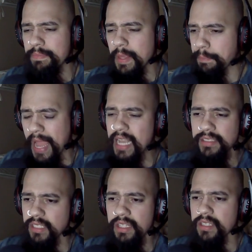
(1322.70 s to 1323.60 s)
the
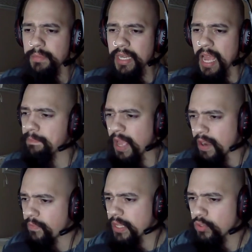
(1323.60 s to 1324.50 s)
past either, man. I'm not
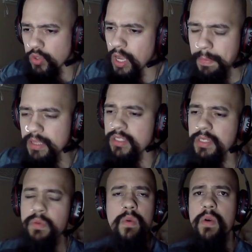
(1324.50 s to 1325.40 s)
afraid to talk about the
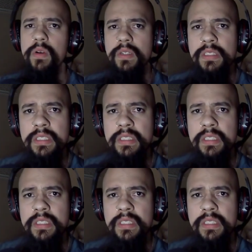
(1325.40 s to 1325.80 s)
Civil War,